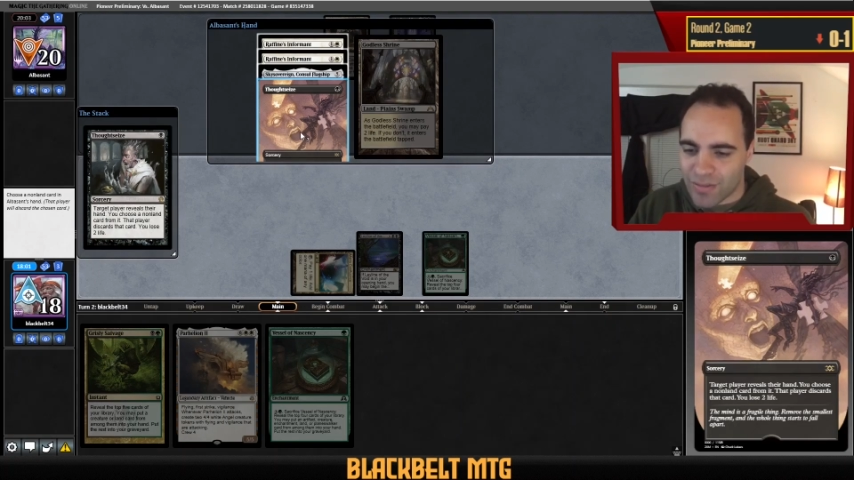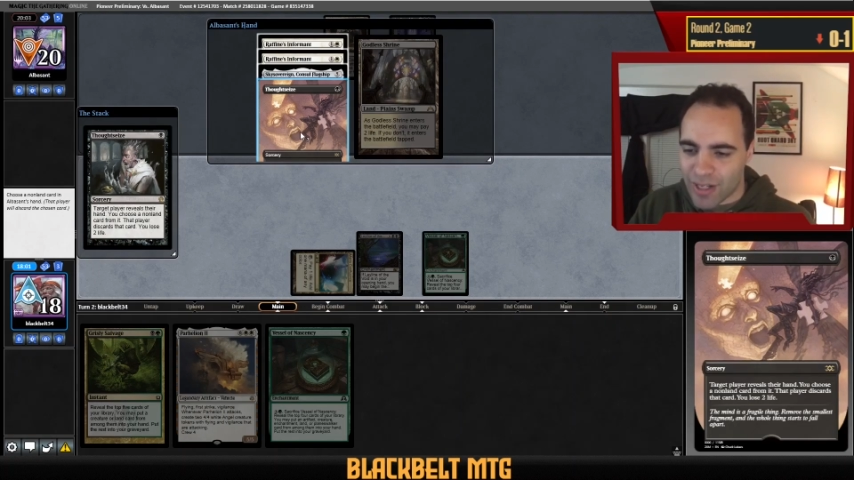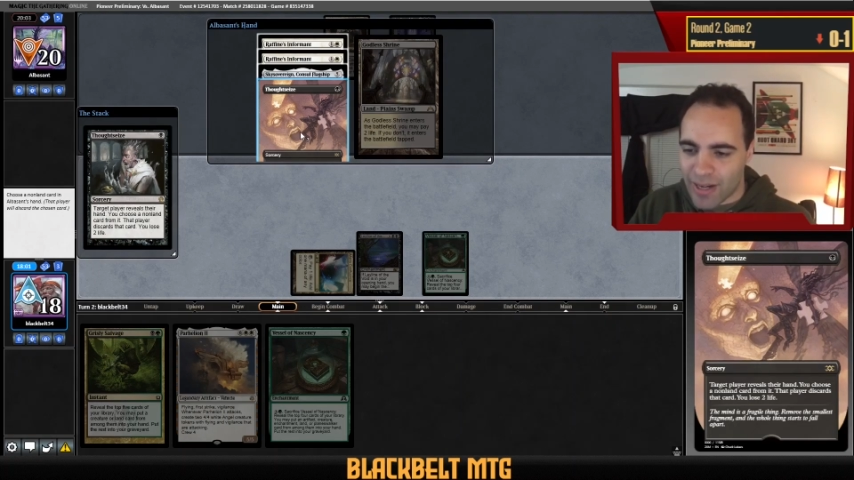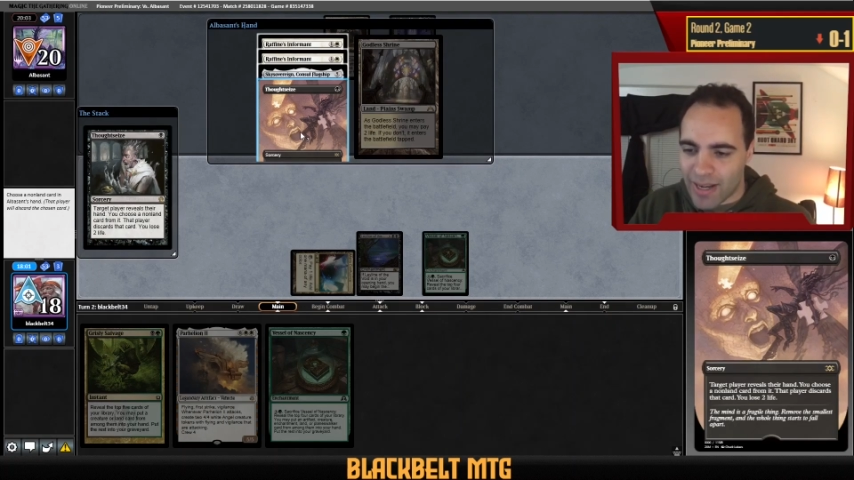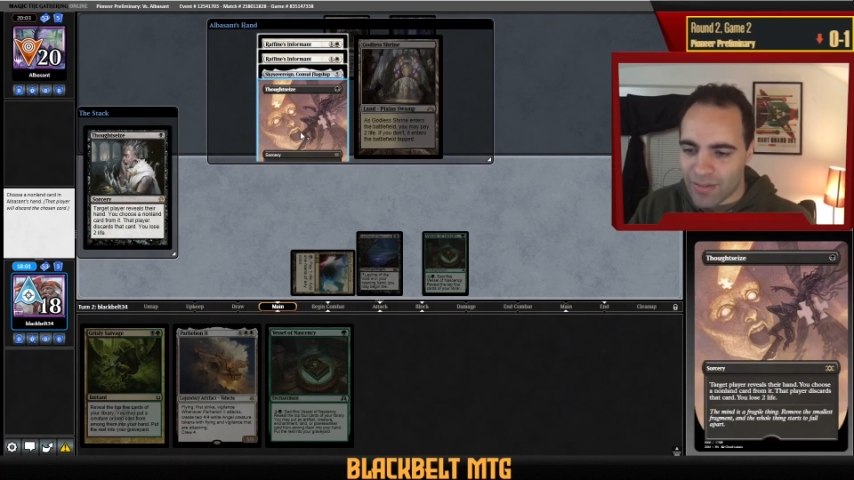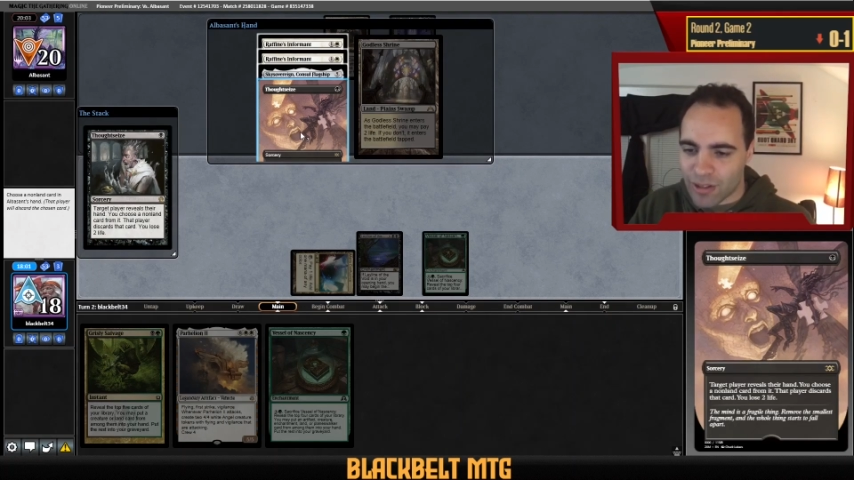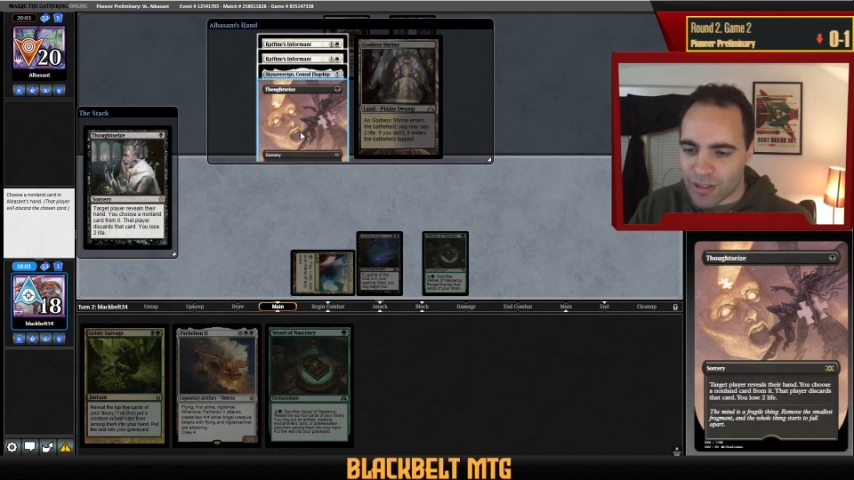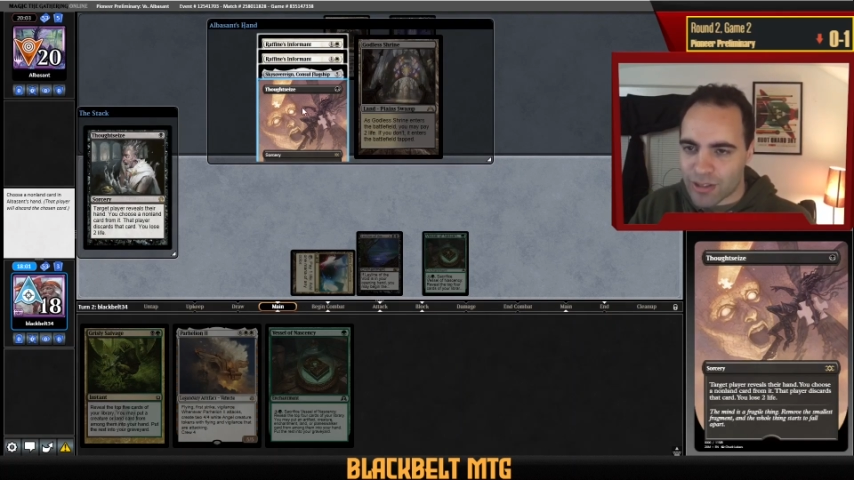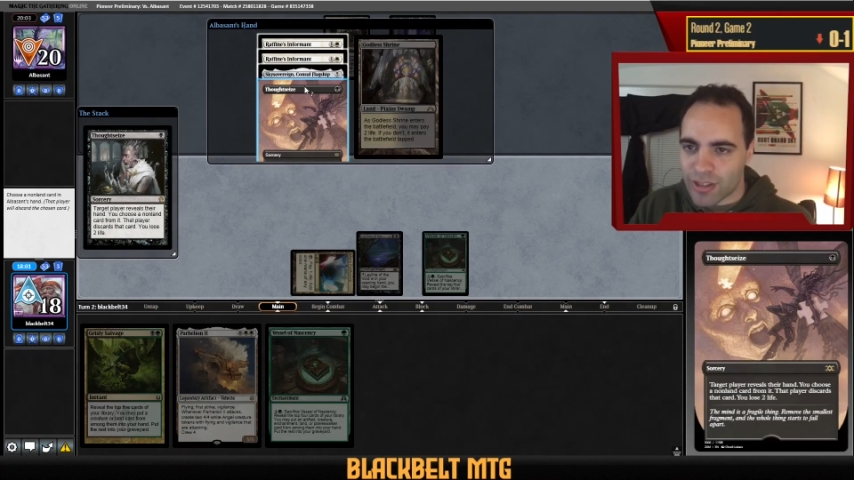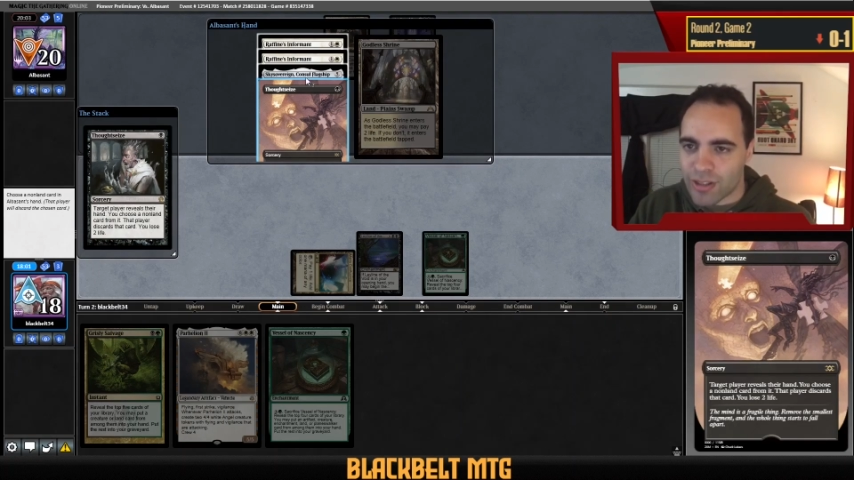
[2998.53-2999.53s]
very
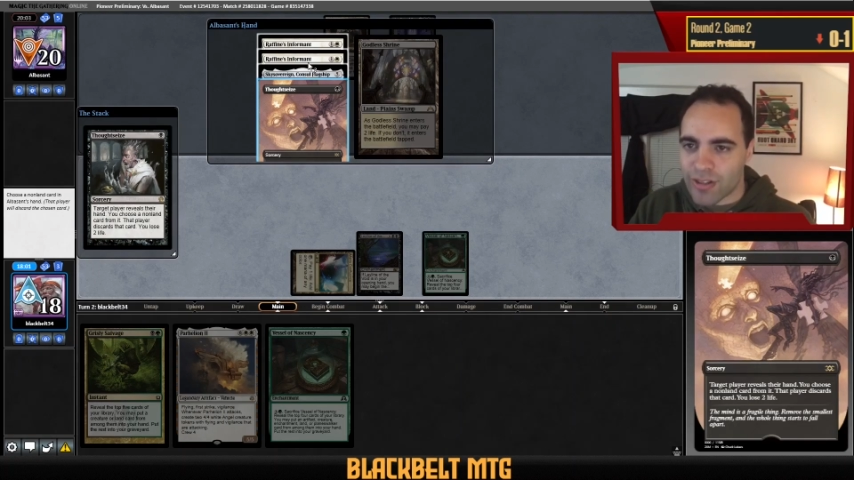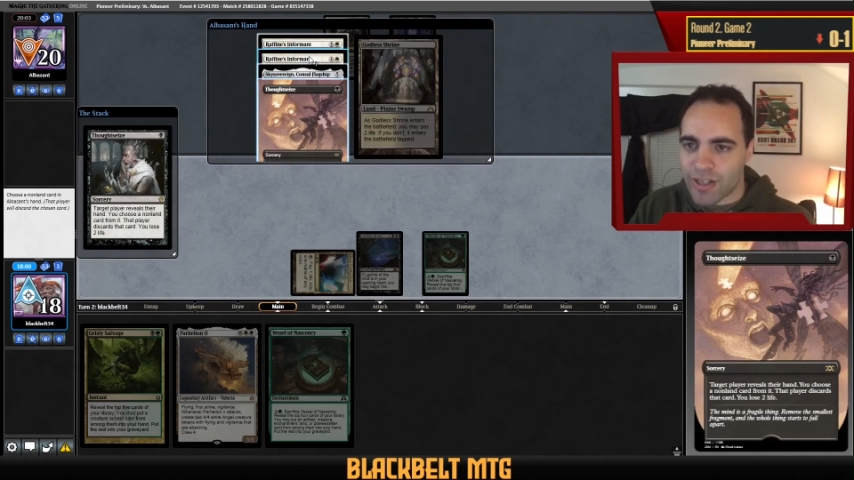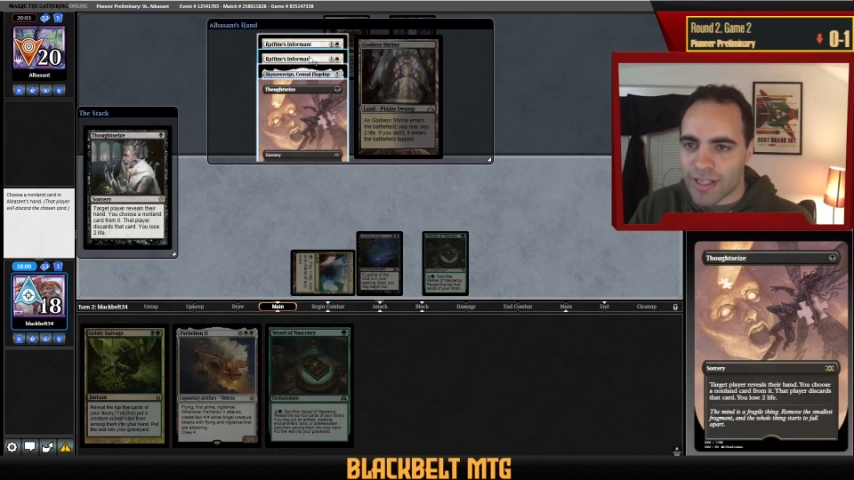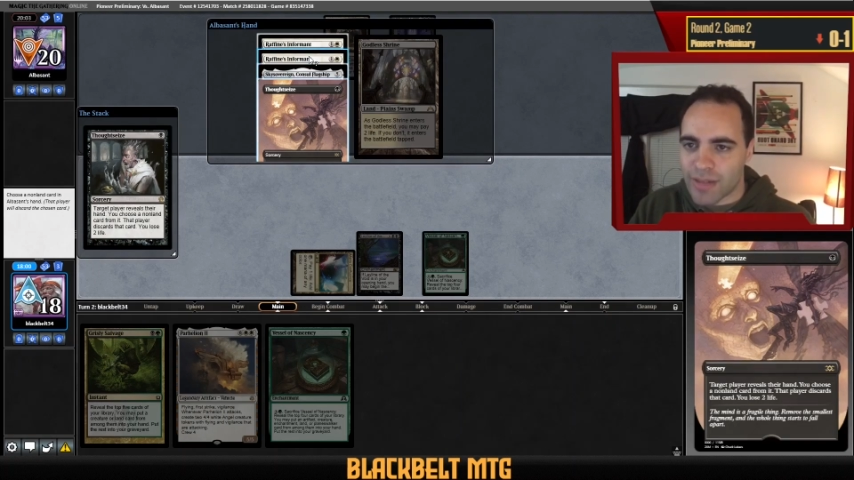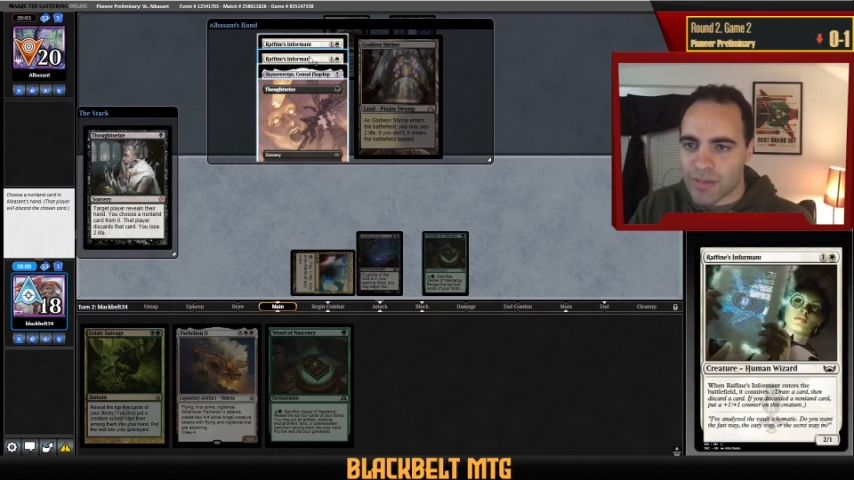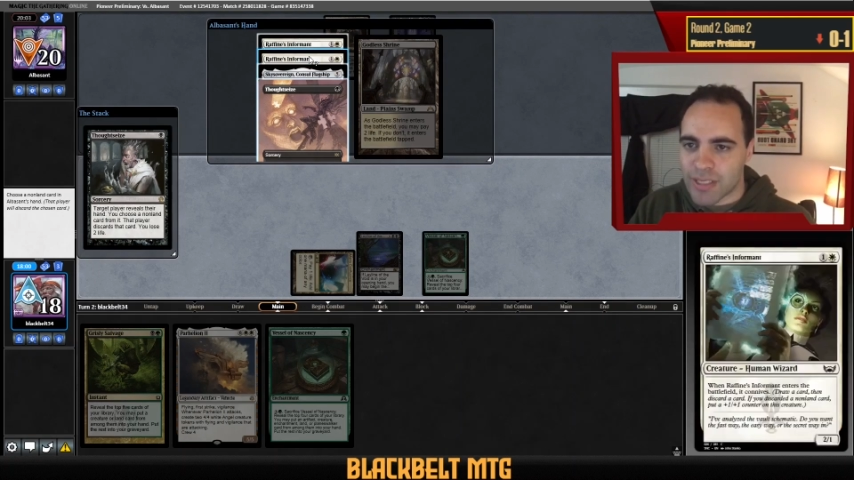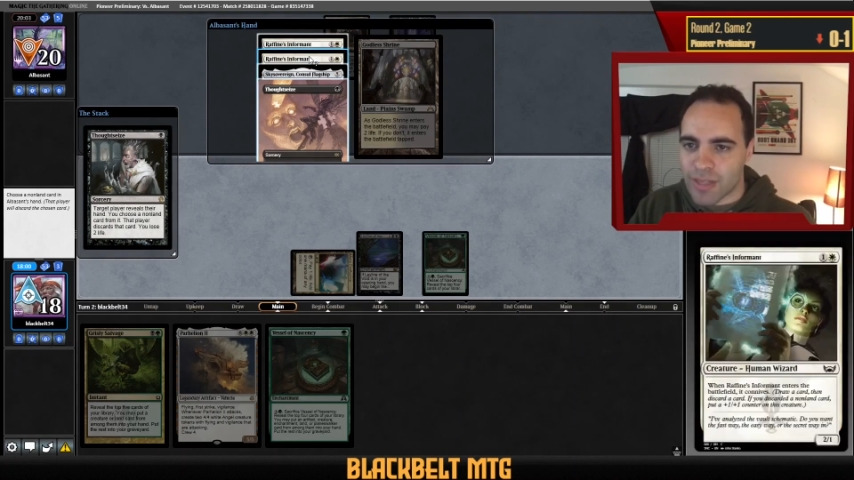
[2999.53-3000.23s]
average, so I think I'm just